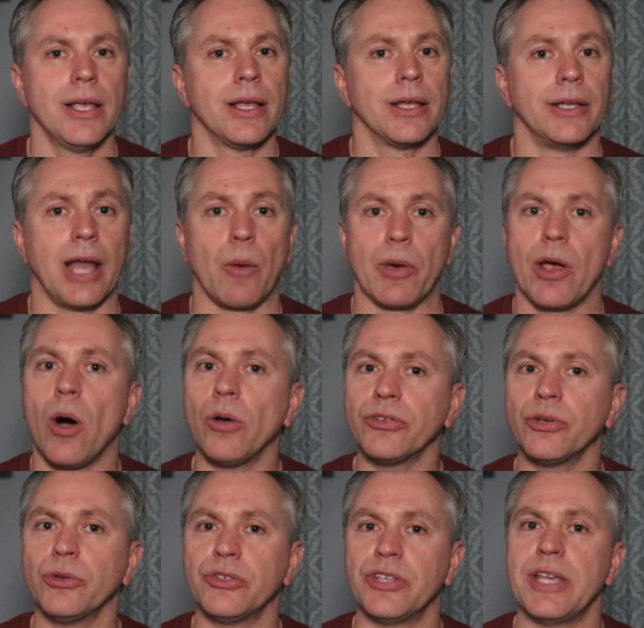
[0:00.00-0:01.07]
Now we
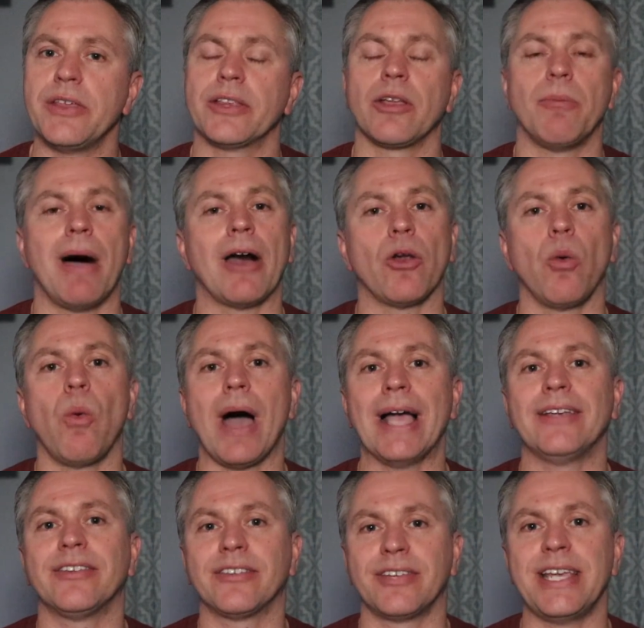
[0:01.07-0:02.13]
also see that the Model Y
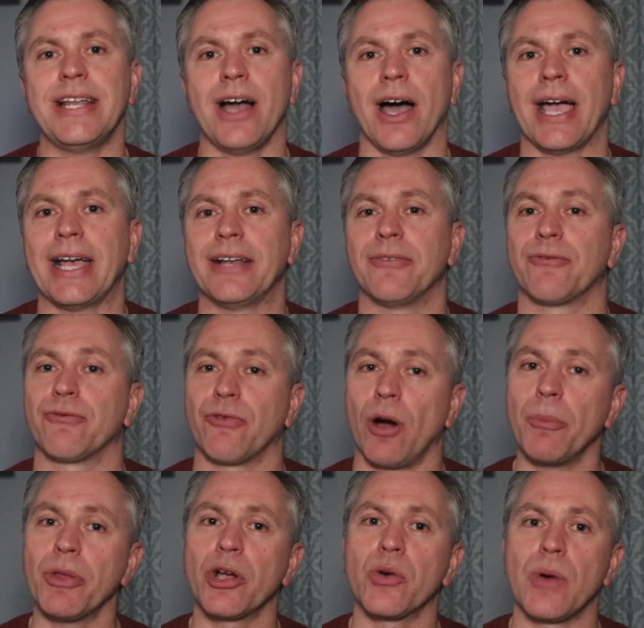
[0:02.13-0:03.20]
seat height
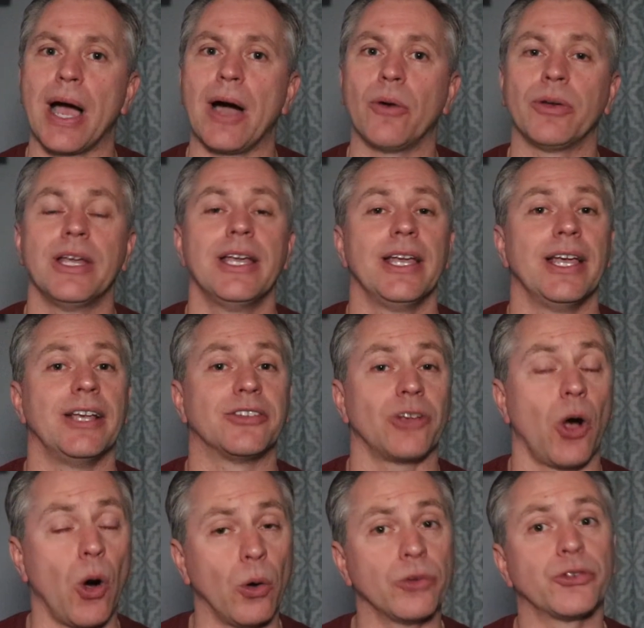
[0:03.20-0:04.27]
from the ground is
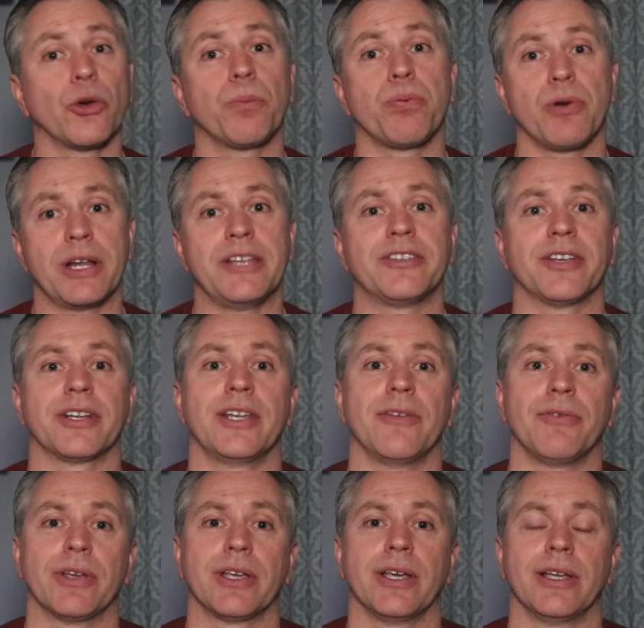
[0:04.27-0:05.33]
also pretty
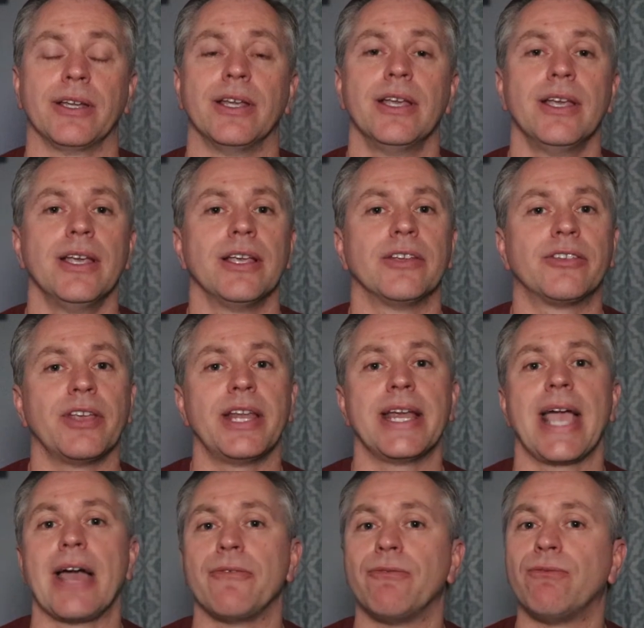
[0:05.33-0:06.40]
significant, sitting
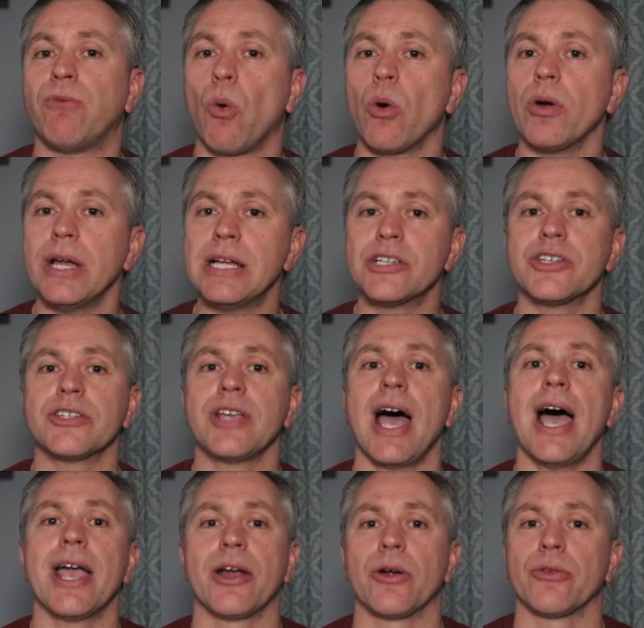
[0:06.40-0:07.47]
at 4 inches
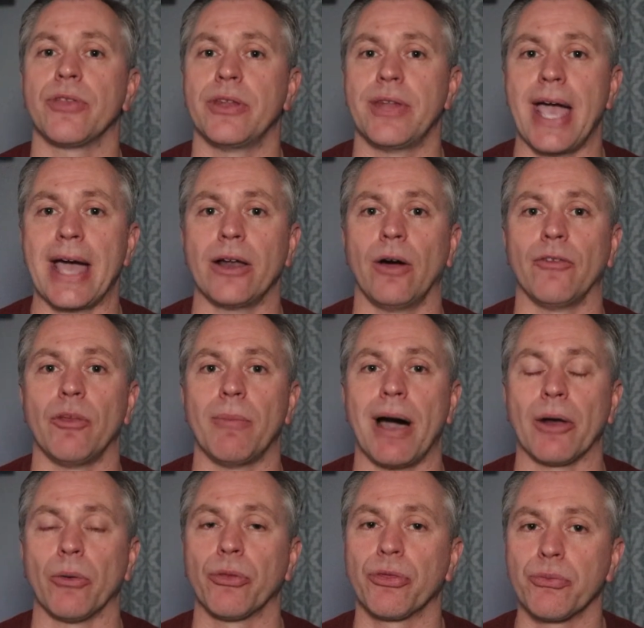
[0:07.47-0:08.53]
higher than that of the
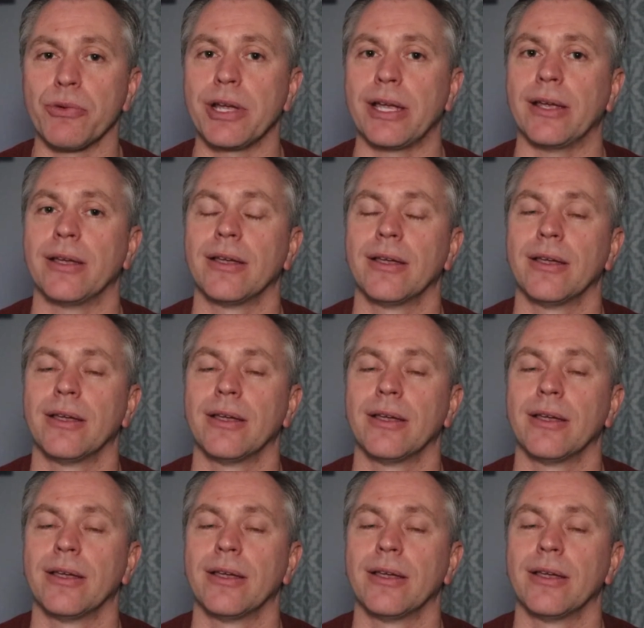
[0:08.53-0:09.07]
Model 3,